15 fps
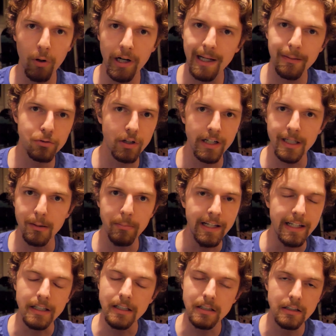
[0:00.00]
I'm trying to
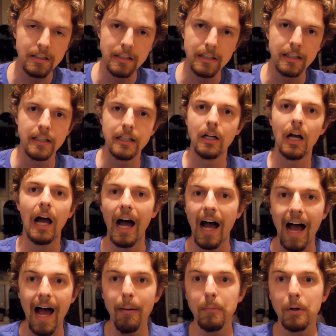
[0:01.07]
make,
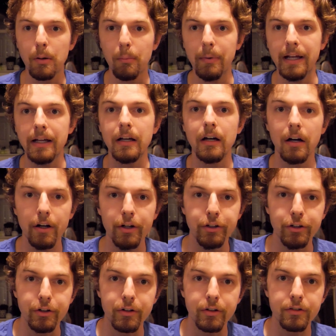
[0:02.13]
I'm gonna make a
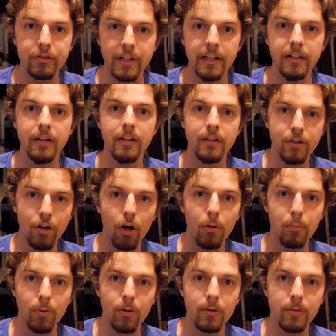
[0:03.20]
New York State
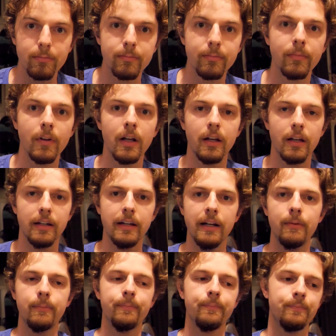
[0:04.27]
dartboard.
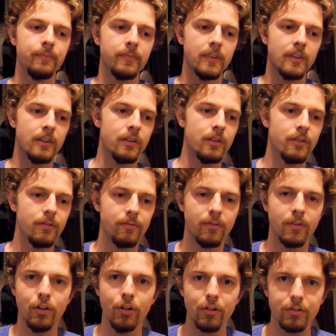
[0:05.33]
Now,
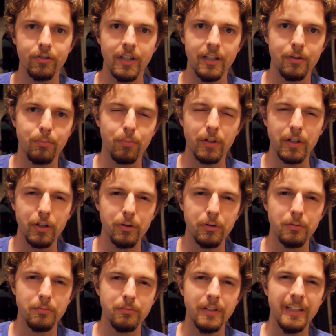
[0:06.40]
New York State's pretty
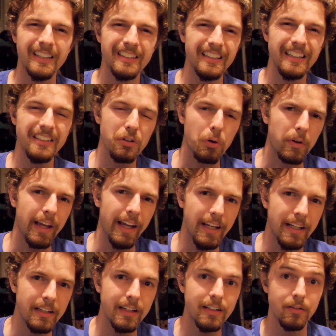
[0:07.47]
cool. It's
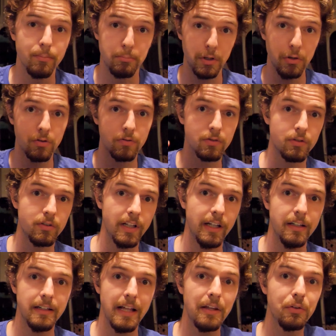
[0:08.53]
okay. It's a beautiful state.
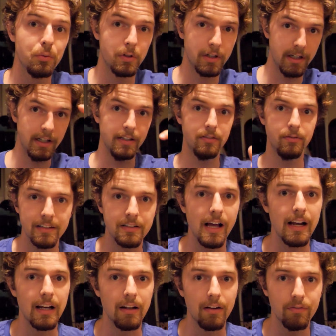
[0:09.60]
That's what it is. It's
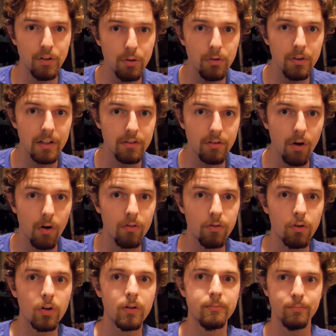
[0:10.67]
got a few things going
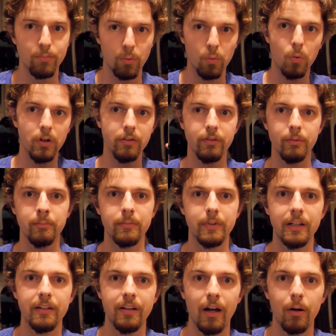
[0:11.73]
for it. One of them
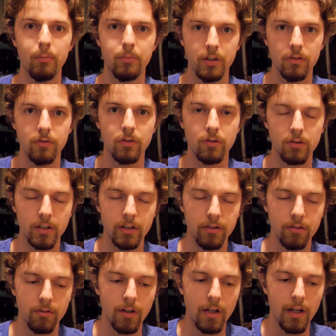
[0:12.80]
is how beautiful it
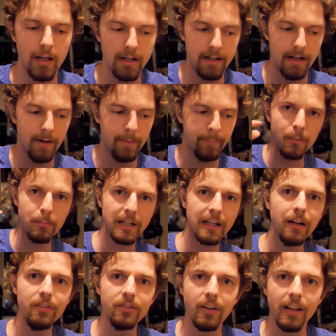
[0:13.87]
is. Now,
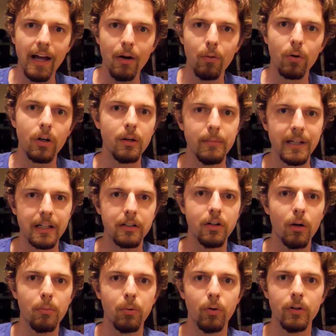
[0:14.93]
because of that, we're gonna make a
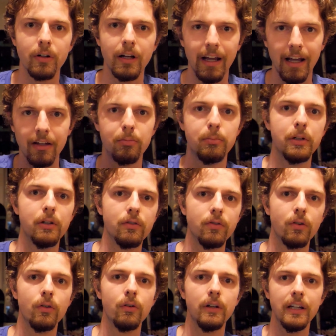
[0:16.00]
dartboard as
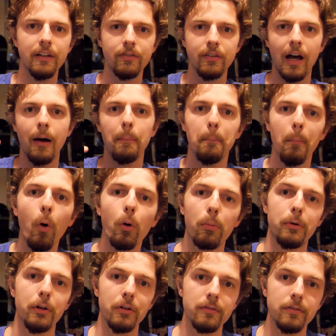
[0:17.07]
beautiful, if not more
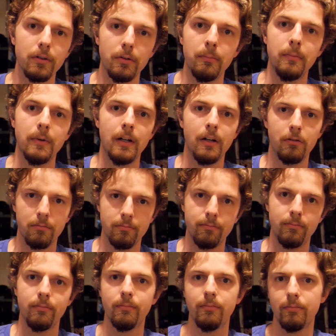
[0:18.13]
beautiful.
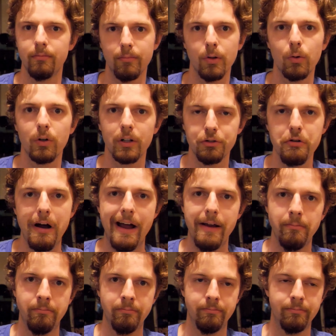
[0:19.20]
We're gonna try.
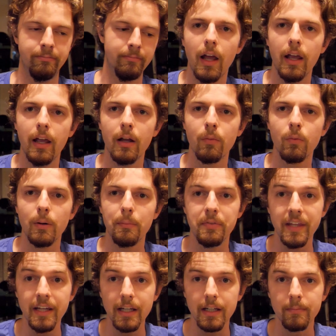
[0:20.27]
And what I'm
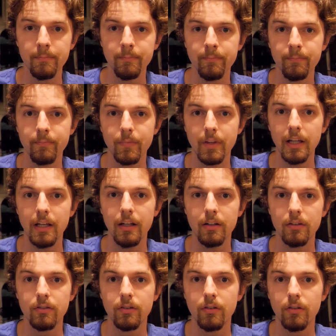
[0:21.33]
thinking
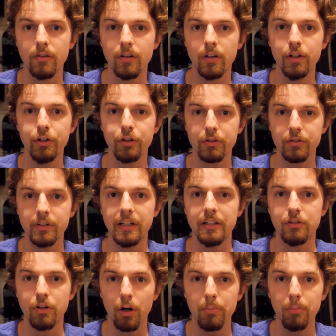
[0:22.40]
is the New York State
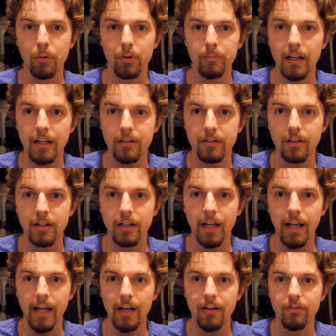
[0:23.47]
dartboard is gonna
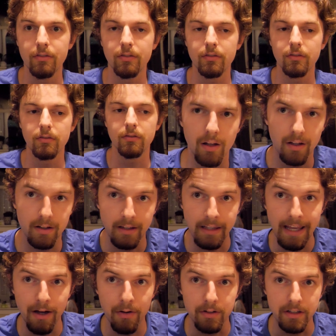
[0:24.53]
have
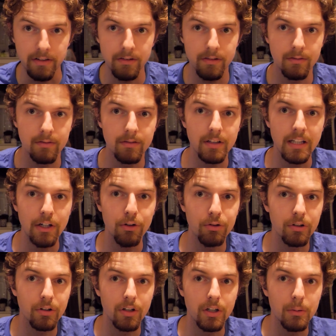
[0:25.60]
counties. Those
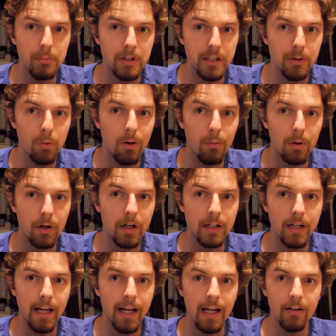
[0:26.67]
are gonna be what we're
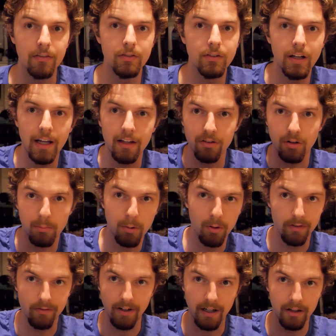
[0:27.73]
gonna have as our
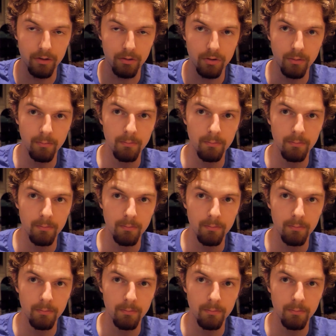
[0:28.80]
point values.